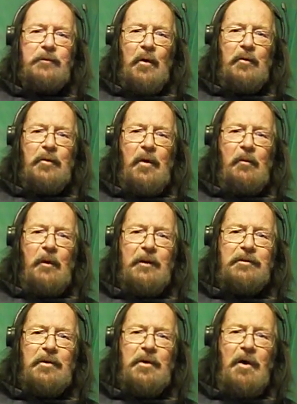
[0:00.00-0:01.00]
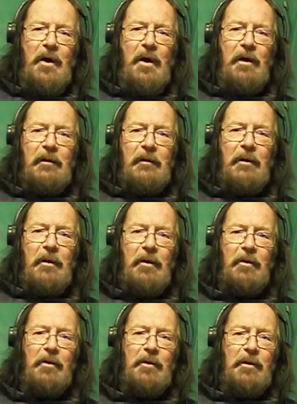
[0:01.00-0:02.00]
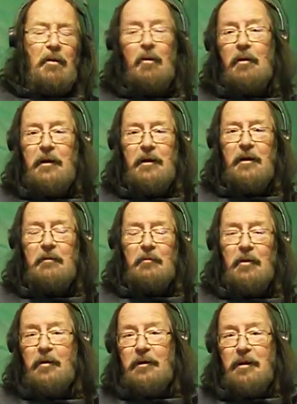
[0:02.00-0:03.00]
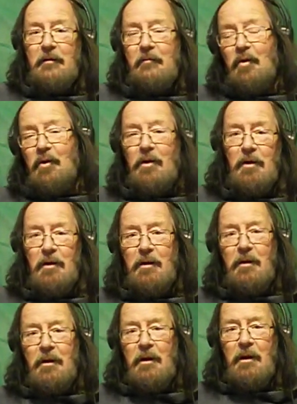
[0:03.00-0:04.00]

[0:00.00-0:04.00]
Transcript: Don't know what to call her or him or him or her.